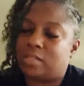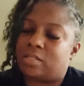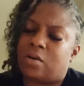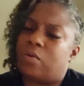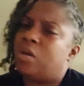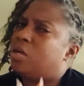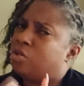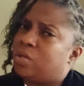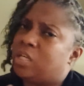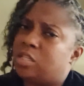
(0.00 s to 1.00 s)
So
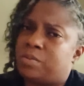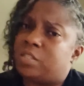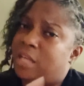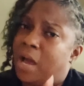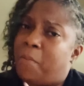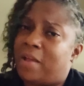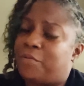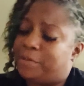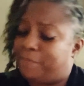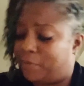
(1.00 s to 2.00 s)
don't get it twisted. Y'all wait
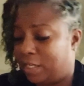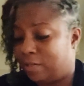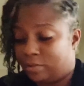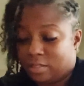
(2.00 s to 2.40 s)
on them videos,